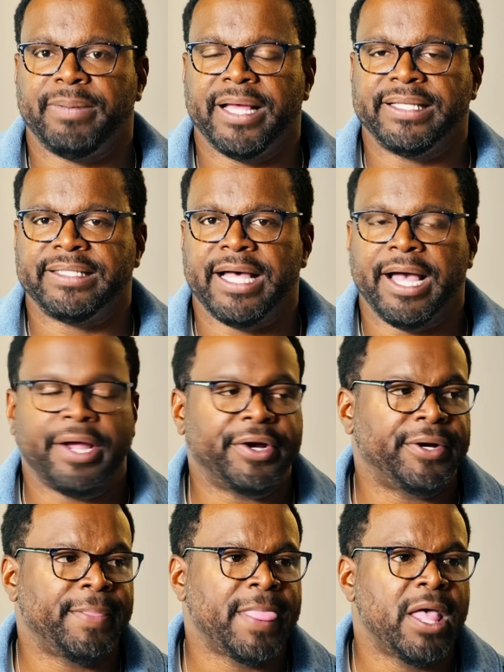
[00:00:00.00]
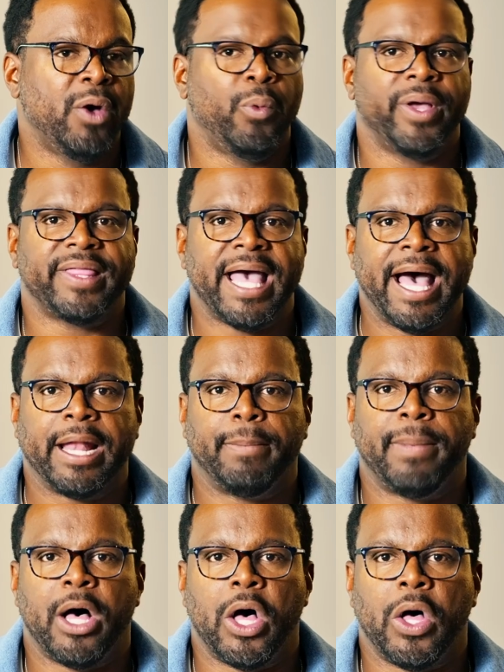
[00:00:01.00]
play soccer without a
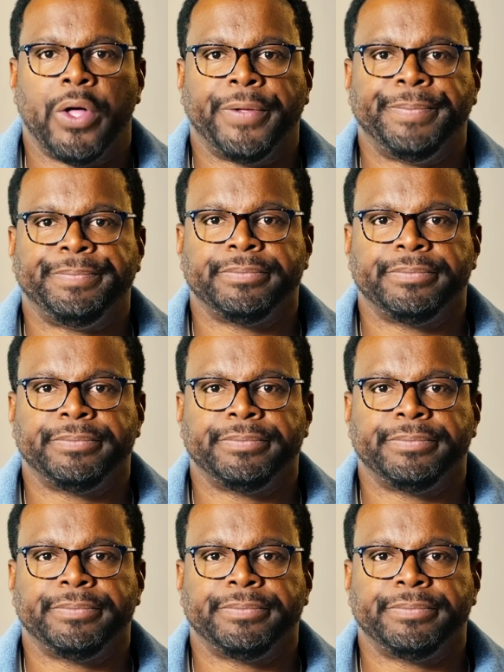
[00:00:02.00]
ball.